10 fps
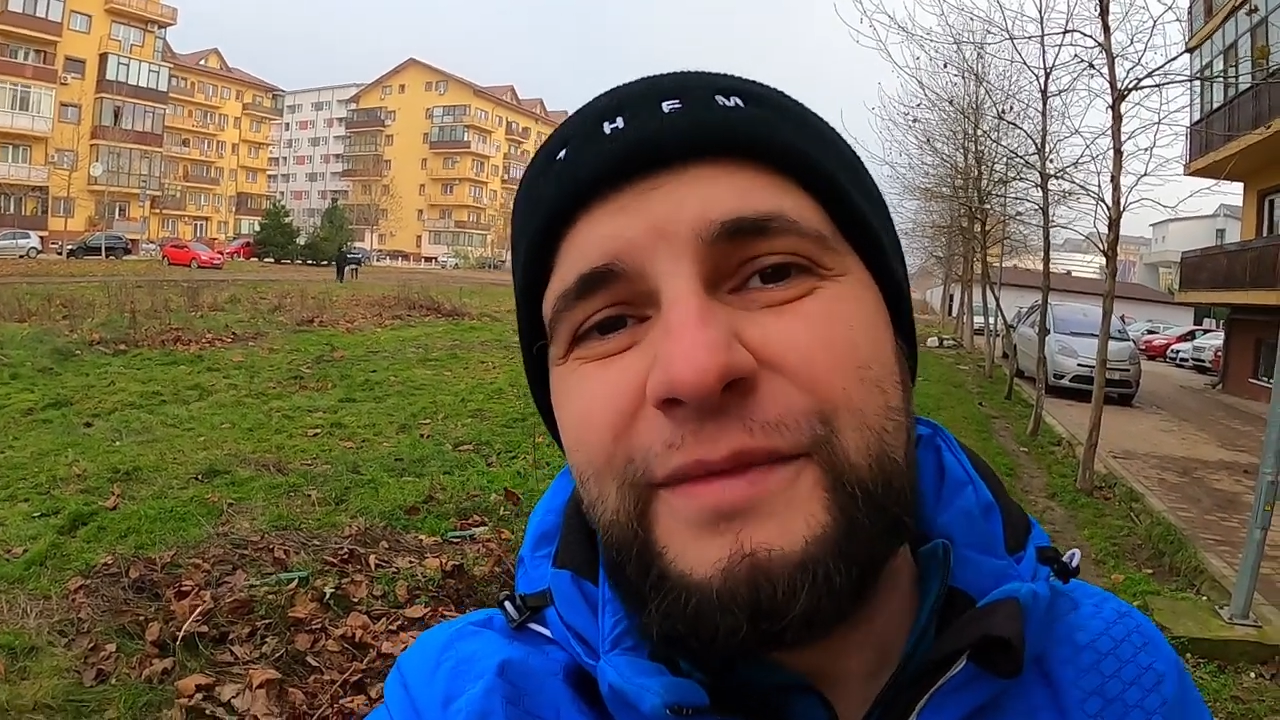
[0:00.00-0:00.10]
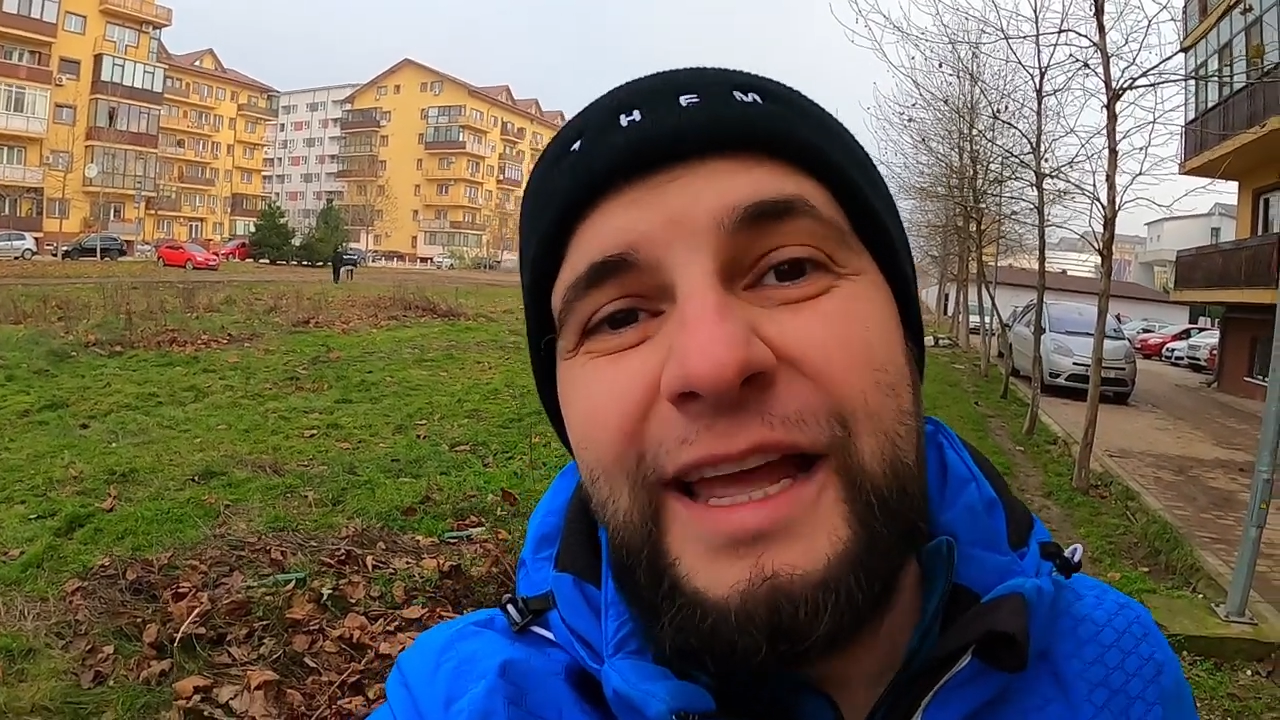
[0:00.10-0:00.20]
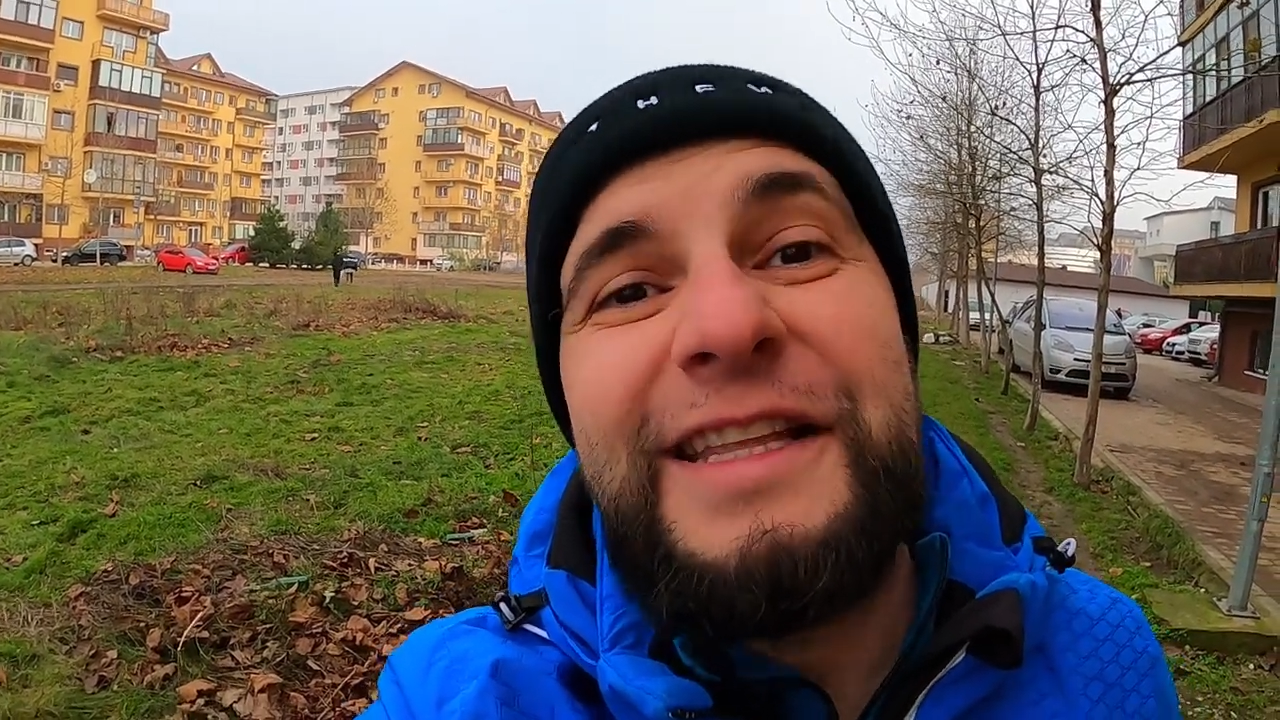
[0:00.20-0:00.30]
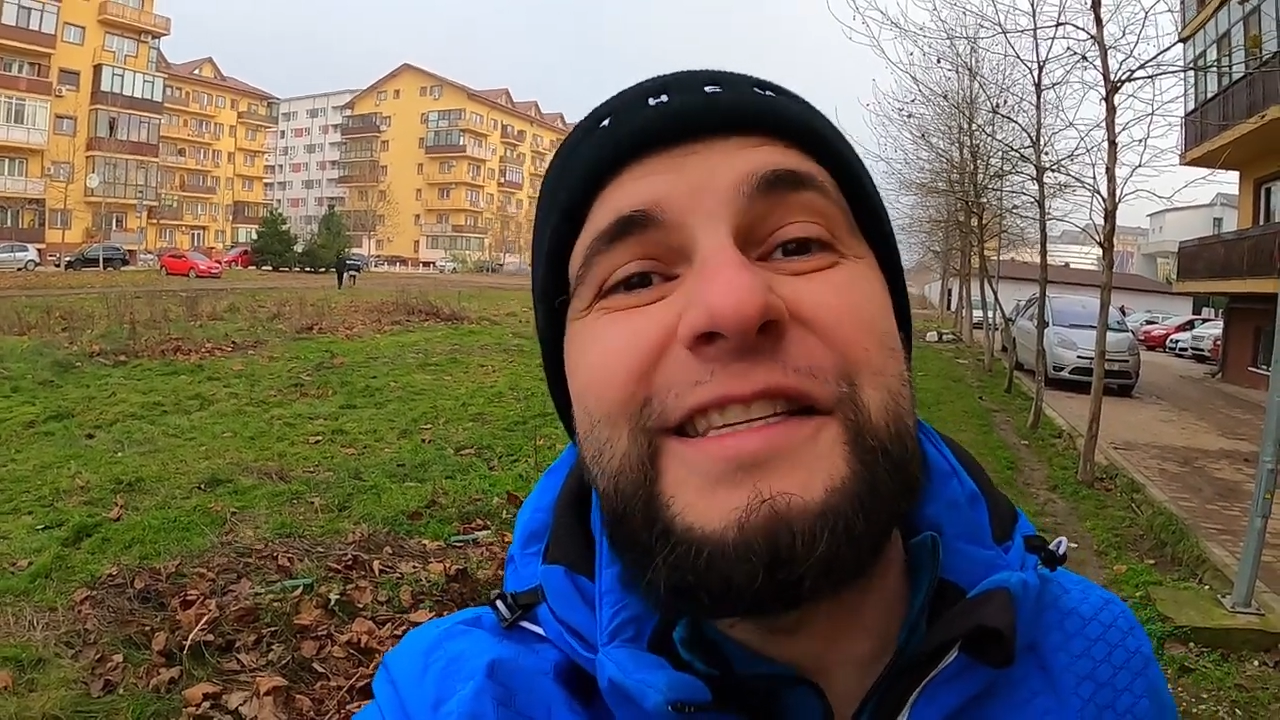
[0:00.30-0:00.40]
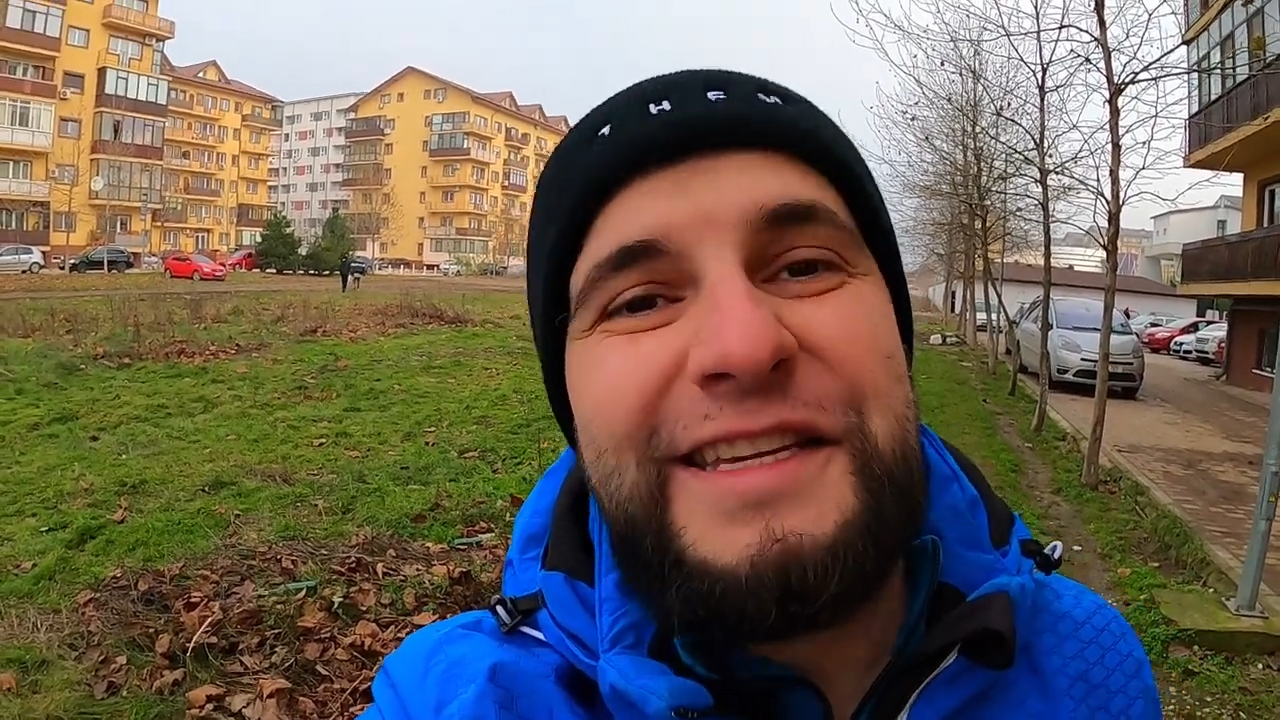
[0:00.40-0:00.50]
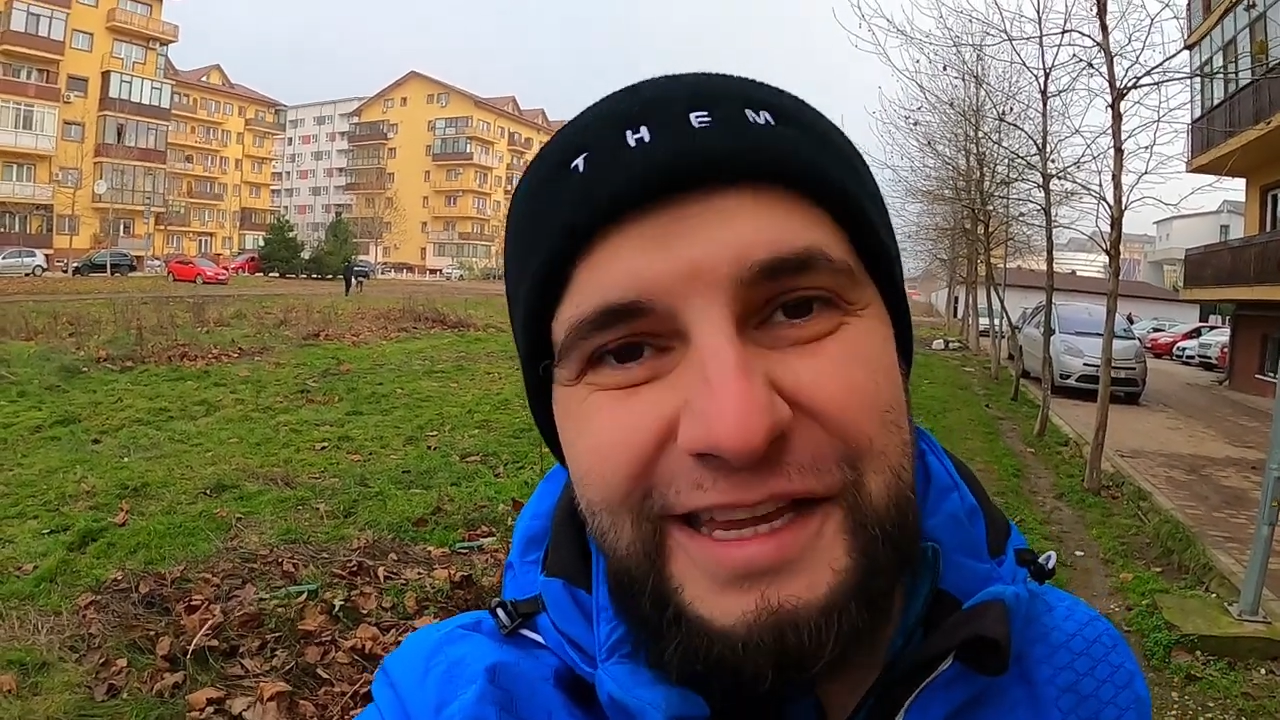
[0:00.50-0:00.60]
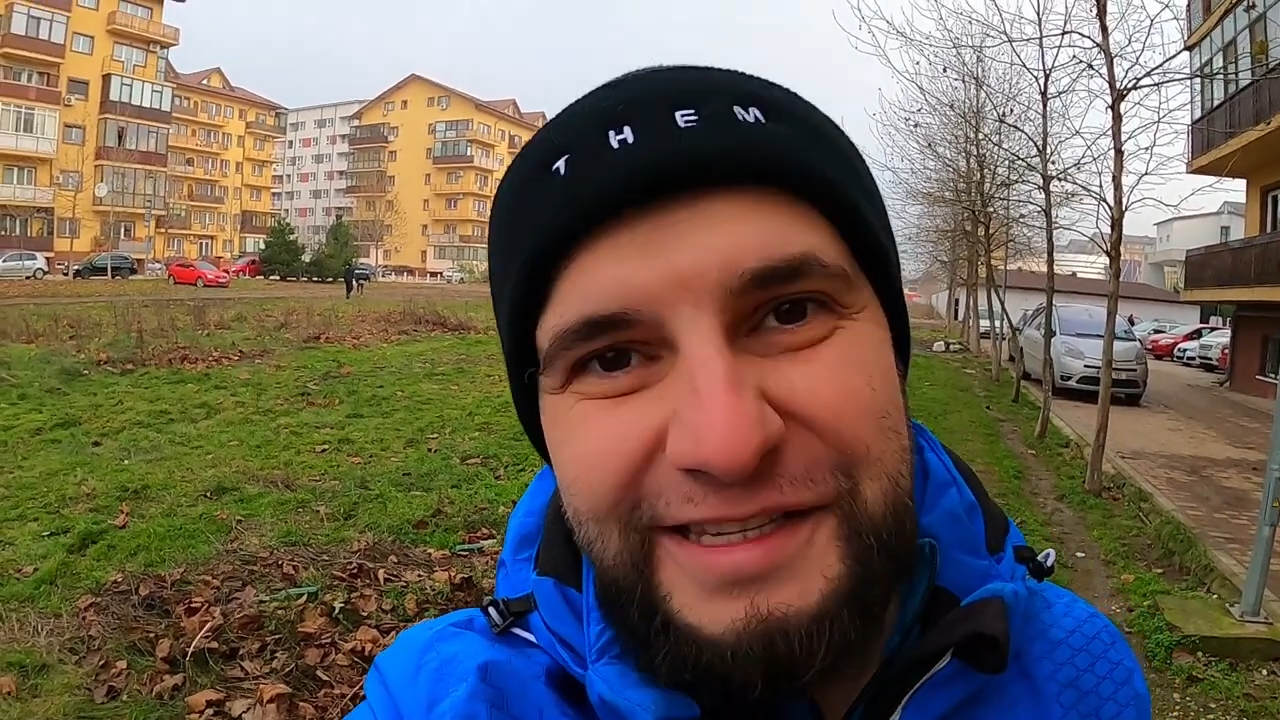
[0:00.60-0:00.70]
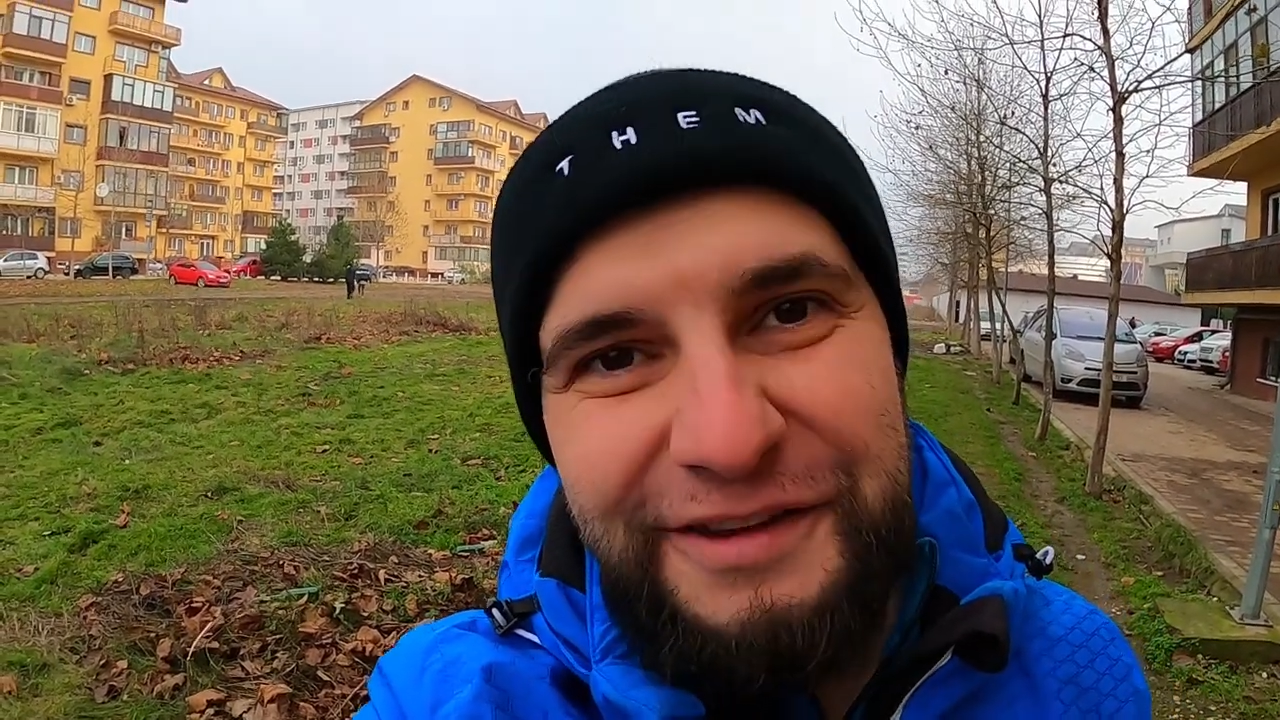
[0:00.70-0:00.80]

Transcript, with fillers: and skate